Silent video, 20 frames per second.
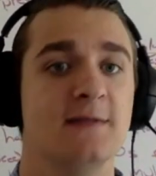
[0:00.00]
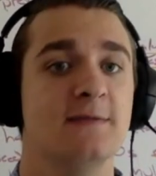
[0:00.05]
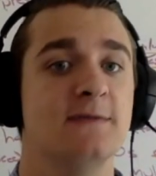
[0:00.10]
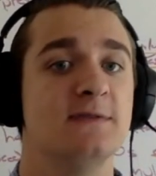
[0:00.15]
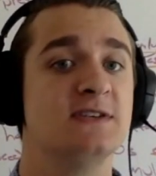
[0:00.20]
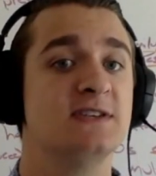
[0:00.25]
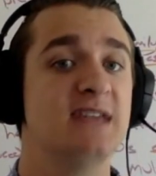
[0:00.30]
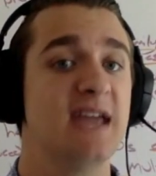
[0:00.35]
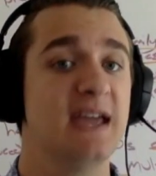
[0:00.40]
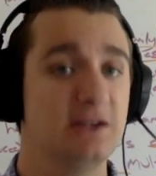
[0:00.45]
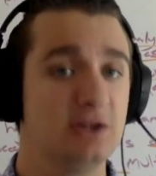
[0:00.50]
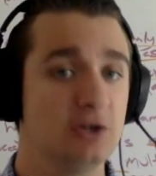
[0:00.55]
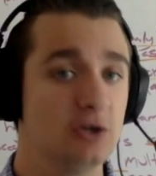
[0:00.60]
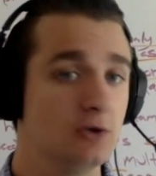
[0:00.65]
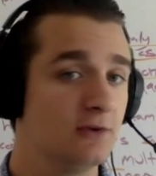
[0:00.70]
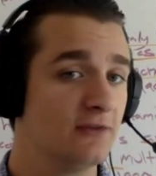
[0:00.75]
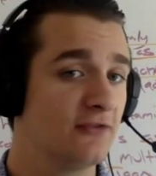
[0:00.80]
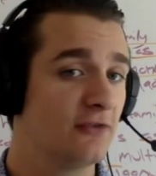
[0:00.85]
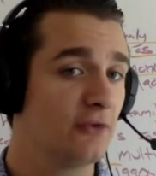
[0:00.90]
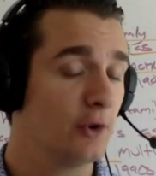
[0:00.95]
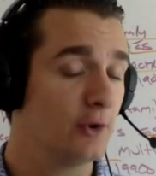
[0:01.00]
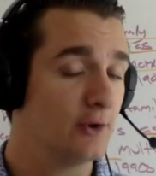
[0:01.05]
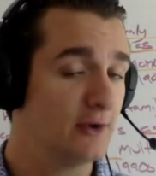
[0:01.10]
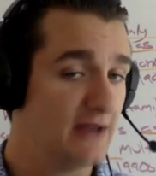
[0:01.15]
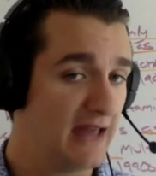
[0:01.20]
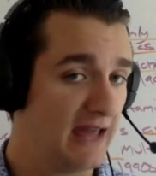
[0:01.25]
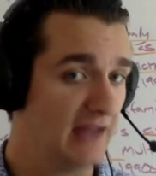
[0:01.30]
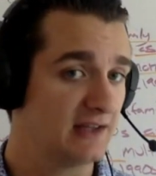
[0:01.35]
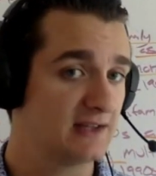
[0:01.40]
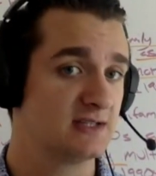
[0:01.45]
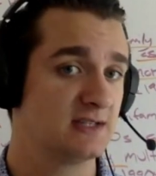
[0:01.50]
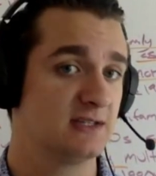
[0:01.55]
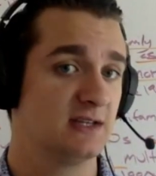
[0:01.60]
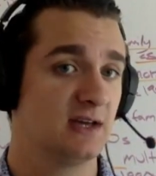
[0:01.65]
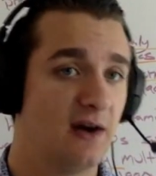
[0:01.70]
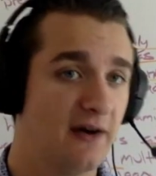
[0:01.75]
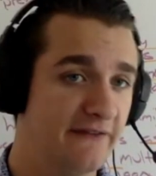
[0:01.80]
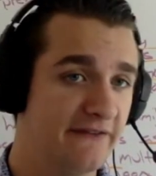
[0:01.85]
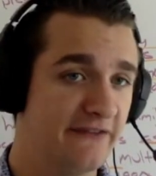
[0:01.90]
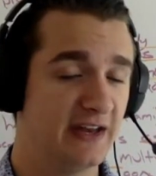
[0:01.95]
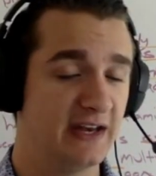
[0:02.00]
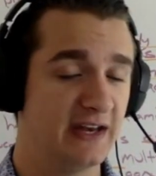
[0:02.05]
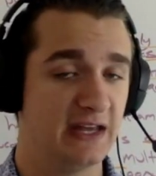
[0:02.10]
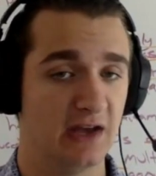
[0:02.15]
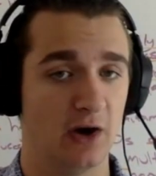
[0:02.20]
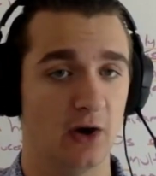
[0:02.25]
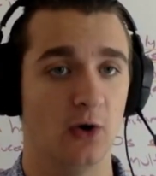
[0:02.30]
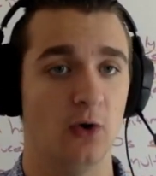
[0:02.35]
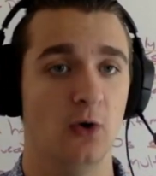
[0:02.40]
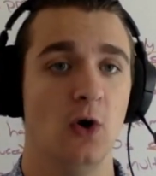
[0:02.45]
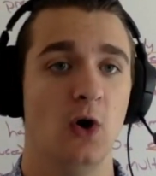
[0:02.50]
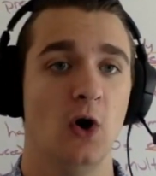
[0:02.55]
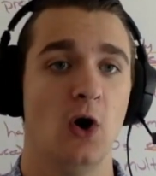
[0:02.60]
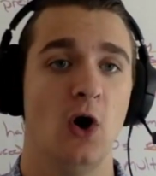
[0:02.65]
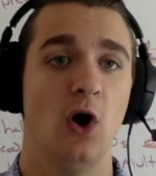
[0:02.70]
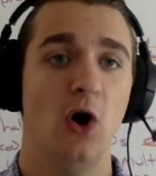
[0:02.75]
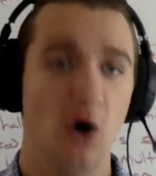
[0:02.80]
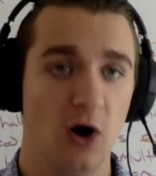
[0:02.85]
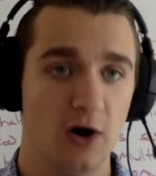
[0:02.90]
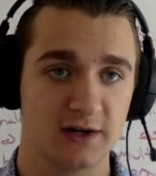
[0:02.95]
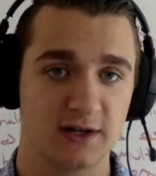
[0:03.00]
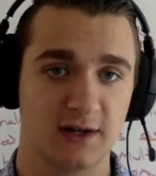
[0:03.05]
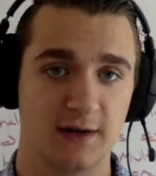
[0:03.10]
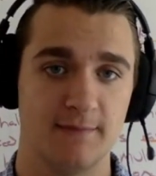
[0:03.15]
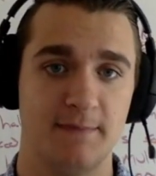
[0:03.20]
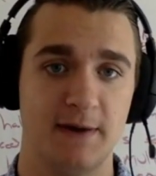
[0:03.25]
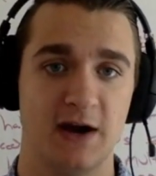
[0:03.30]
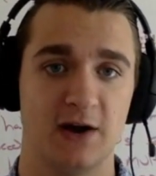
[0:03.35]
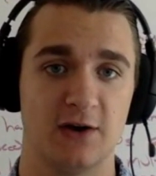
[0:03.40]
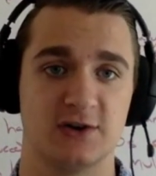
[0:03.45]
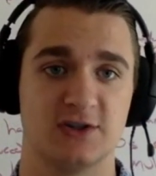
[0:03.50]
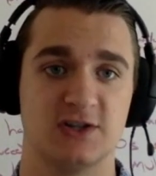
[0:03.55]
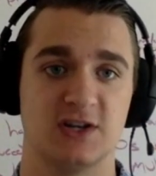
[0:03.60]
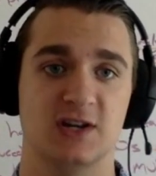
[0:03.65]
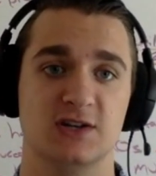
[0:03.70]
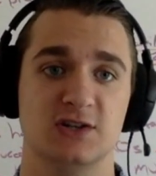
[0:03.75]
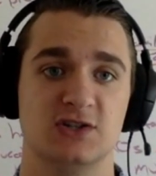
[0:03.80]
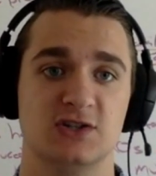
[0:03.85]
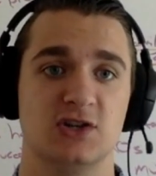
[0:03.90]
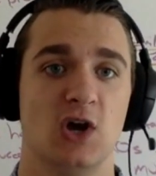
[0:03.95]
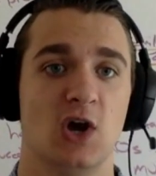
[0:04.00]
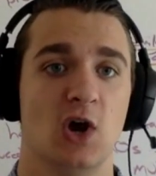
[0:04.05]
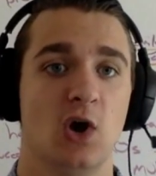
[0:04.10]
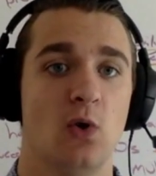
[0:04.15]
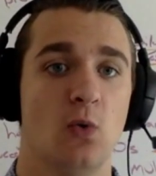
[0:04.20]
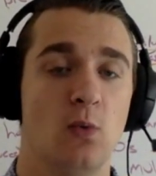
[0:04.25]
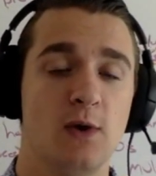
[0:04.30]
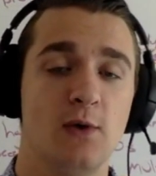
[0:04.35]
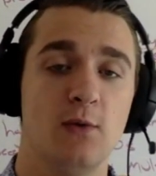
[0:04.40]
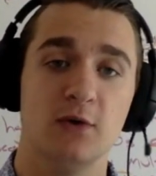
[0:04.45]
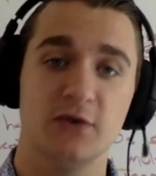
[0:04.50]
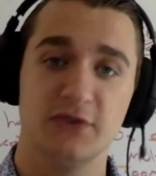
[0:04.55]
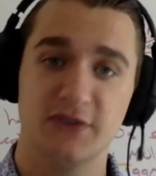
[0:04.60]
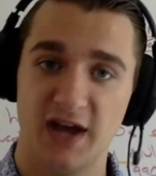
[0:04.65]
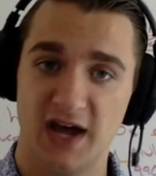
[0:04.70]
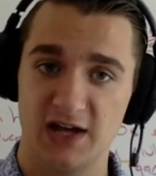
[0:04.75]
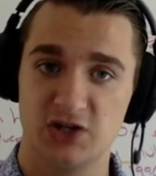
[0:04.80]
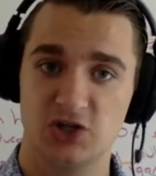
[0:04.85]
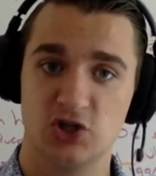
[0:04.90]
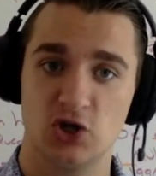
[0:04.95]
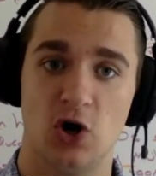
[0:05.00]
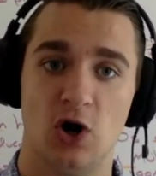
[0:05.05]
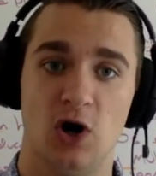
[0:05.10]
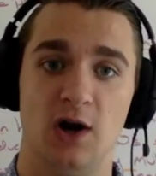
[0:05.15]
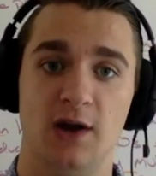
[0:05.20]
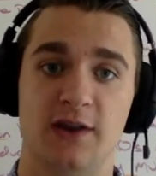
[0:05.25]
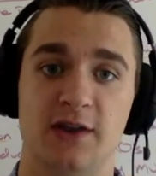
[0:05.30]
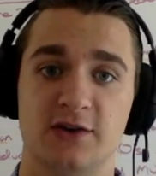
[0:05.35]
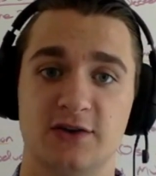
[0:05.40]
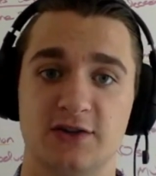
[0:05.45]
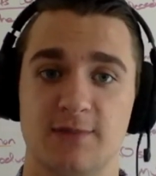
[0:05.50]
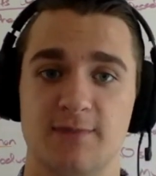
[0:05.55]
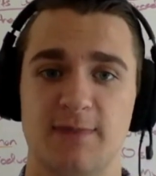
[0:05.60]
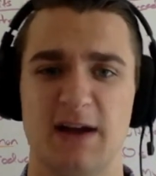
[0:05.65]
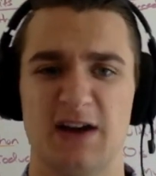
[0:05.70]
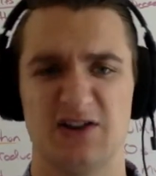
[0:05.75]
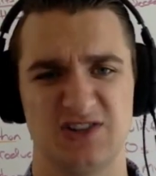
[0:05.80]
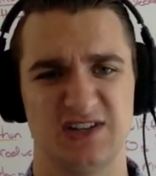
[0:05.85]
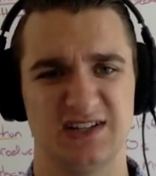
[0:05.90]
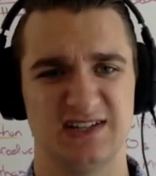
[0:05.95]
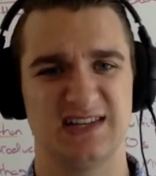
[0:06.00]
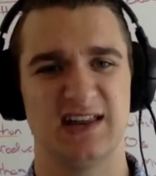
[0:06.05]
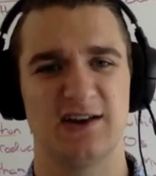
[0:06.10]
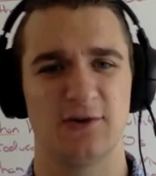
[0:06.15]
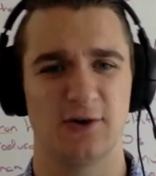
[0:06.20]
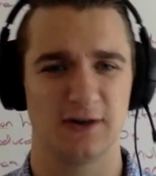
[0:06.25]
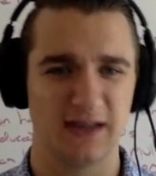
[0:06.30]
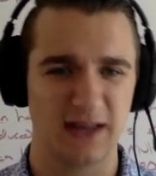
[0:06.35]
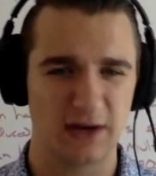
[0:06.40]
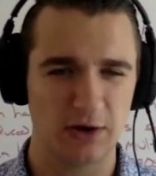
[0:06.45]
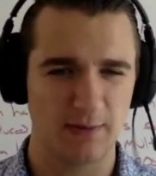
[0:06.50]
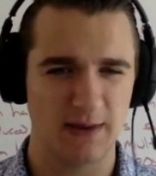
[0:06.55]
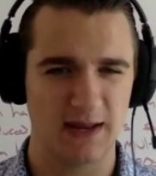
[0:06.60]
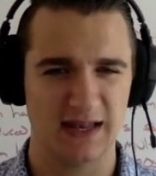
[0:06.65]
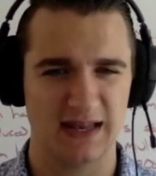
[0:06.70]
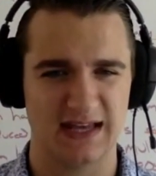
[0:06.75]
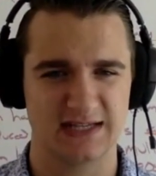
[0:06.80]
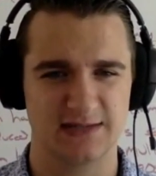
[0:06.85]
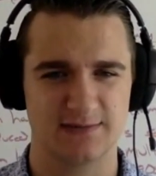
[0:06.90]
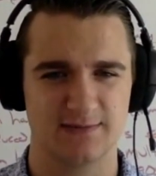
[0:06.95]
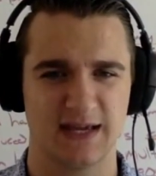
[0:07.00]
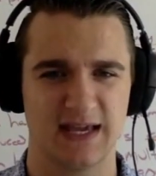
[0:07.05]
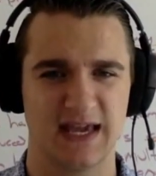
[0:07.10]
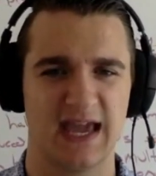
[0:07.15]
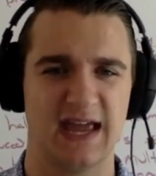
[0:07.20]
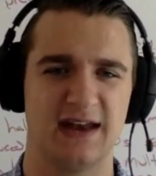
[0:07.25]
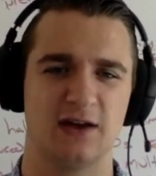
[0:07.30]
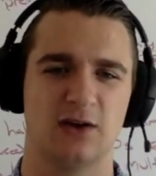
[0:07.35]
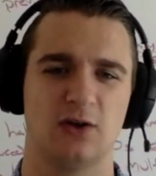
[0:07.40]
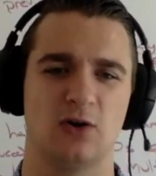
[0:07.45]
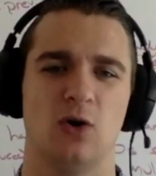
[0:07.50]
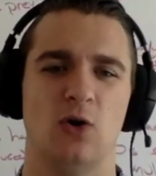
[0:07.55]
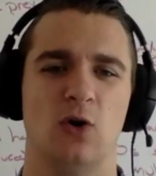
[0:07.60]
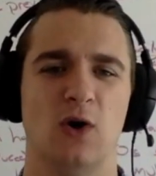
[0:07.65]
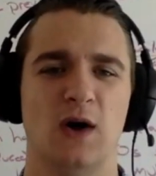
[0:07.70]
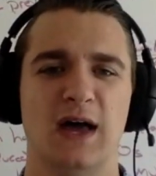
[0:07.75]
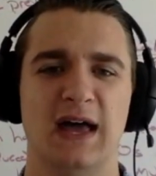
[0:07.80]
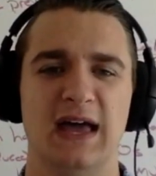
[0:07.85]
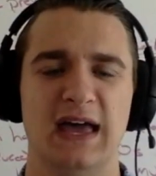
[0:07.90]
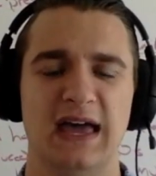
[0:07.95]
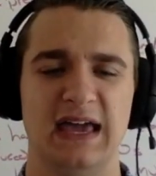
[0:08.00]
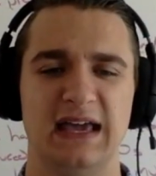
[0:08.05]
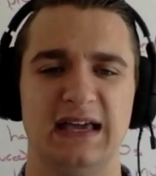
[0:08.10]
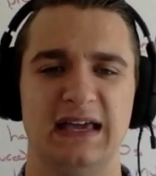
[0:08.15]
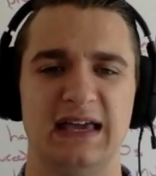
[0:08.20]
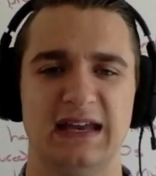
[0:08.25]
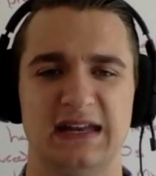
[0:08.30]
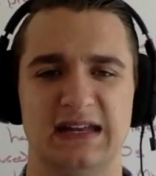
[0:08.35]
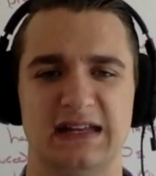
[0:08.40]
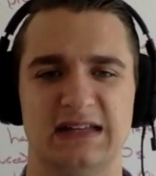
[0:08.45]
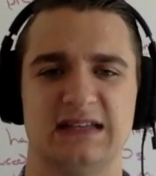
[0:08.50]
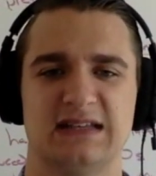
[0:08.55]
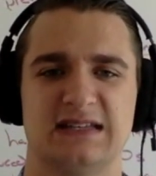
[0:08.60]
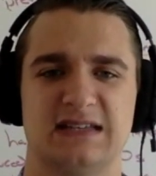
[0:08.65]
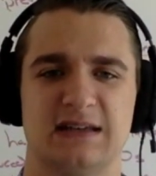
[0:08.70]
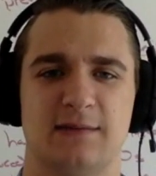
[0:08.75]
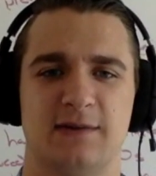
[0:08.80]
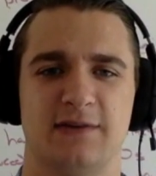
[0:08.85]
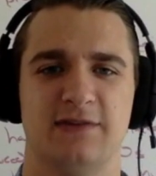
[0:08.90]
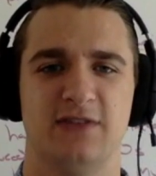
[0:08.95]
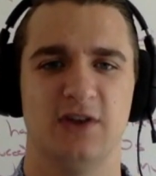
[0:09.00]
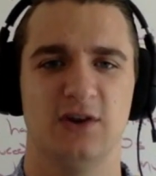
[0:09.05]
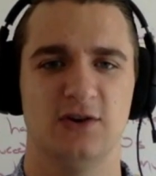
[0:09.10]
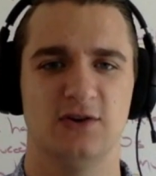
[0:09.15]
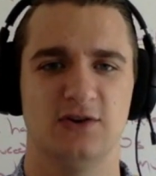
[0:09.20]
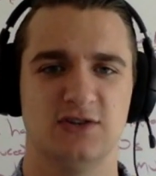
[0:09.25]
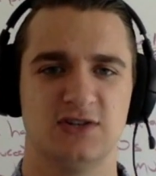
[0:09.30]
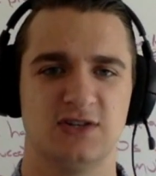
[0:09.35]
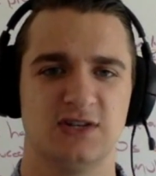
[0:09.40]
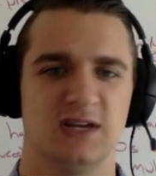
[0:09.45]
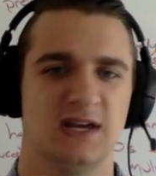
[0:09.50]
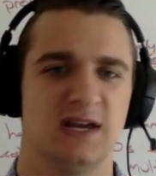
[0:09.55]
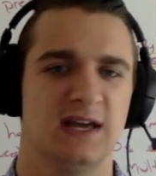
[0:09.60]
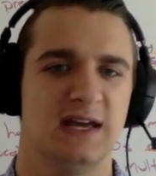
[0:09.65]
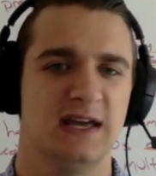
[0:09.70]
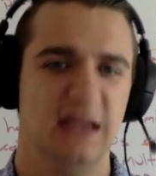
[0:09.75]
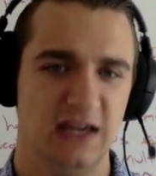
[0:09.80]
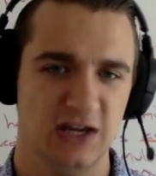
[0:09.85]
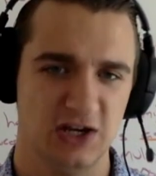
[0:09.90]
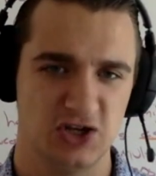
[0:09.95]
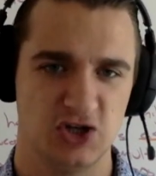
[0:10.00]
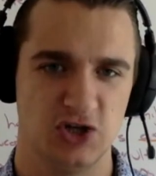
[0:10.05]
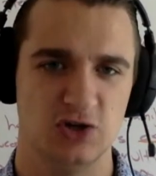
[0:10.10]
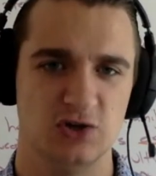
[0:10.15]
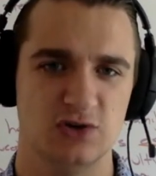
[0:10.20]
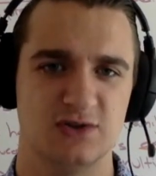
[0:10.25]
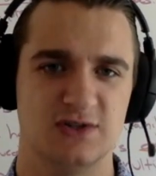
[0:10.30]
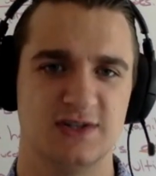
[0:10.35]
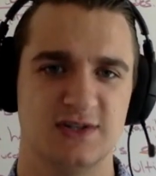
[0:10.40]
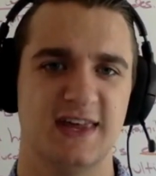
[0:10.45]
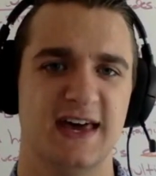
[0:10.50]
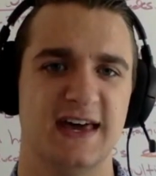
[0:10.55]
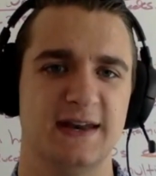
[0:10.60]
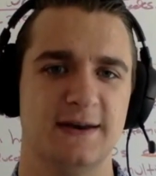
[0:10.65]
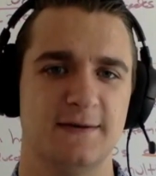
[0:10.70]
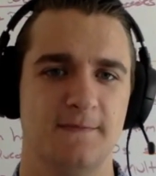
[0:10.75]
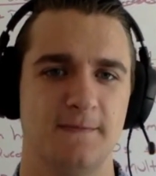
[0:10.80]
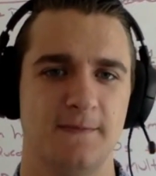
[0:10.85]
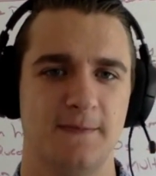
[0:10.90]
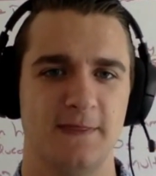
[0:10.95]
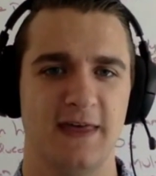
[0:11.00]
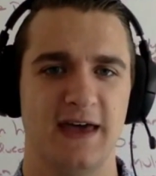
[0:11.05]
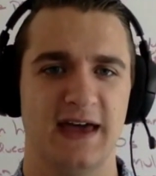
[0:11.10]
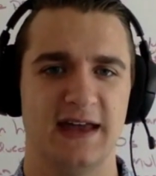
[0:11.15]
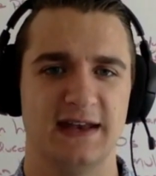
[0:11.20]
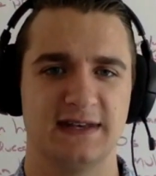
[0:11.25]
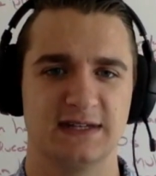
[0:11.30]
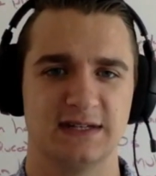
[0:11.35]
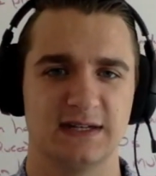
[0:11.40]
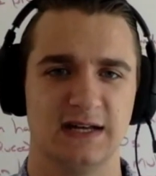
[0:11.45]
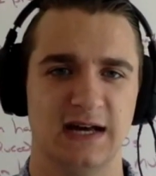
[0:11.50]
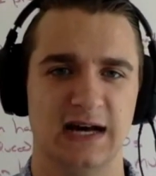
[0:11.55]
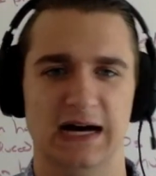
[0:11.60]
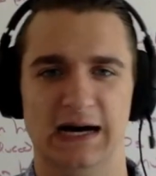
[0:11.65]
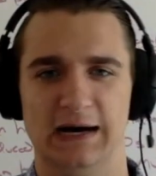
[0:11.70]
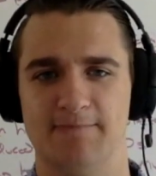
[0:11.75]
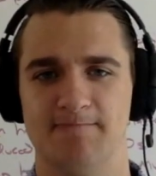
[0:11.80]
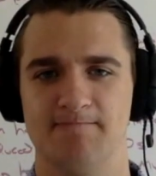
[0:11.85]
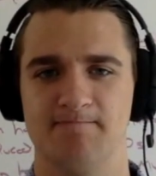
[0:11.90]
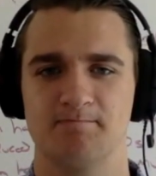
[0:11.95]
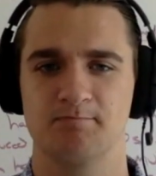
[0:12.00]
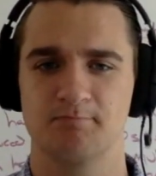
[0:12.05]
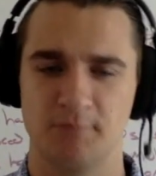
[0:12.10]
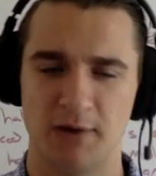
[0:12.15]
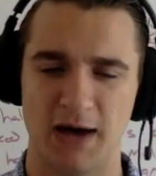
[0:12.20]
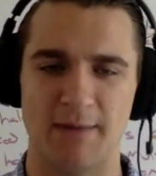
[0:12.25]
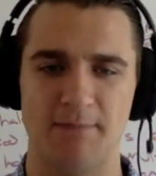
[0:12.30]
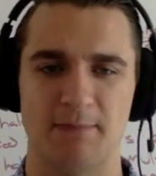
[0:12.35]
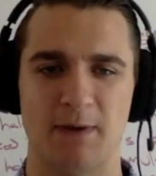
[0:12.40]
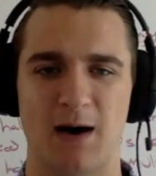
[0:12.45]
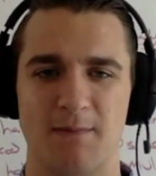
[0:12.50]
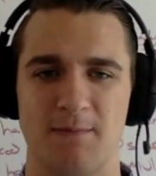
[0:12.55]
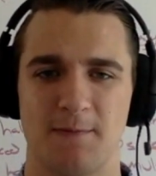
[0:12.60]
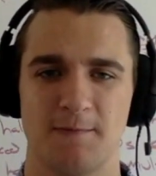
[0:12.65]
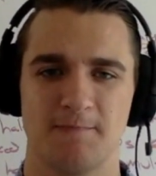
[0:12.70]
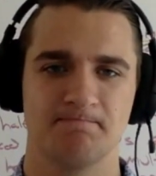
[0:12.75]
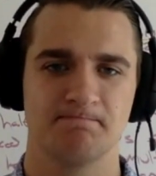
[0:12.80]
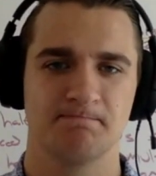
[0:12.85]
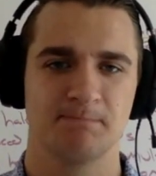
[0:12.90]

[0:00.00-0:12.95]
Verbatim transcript: stay tuned for our next video on comparisons we will touch on those comparisons that are a little bit less mechanical and get into some of those issues that that um, pop up